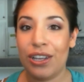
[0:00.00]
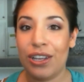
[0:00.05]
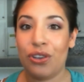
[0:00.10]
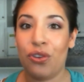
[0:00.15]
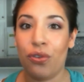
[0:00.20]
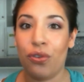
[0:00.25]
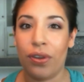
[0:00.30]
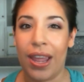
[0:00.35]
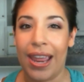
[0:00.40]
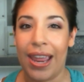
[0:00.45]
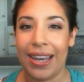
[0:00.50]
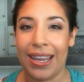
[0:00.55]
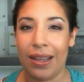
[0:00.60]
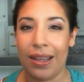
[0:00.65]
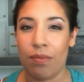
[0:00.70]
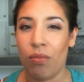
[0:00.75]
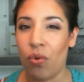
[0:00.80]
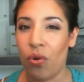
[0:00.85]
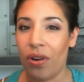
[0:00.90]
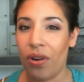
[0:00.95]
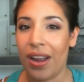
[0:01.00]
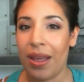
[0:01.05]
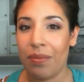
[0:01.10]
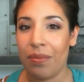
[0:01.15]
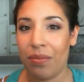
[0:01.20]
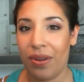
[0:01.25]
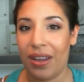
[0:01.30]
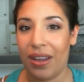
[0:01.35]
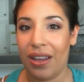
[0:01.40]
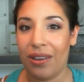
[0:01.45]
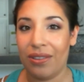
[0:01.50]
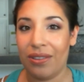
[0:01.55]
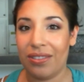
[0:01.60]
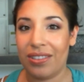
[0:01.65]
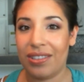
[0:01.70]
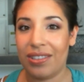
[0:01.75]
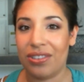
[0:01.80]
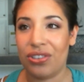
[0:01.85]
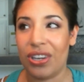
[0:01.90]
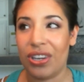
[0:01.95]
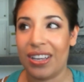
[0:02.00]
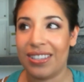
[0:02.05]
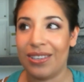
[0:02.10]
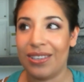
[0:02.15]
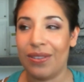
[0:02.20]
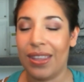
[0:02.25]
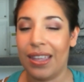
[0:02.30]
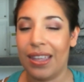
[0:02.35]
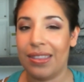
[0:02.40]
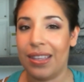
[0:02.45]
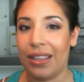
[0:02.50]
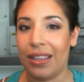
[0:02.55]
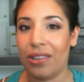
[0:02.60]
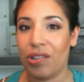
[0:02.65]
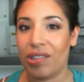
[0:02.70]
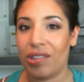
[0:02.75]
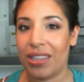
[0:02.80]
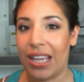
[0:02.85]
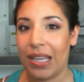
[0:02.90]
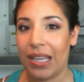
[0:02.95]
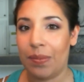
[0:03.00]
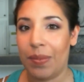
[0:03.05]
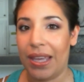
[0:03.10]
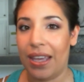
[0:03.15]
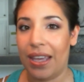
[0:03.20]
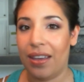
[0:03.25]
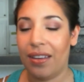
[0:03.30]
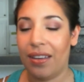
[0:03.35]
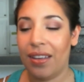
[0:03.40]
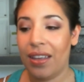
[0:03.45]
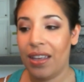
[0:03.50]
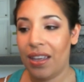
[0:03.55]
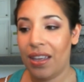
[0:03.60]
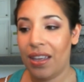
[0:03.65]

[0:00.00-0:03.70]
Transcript: creating more embryos just so that they look like me.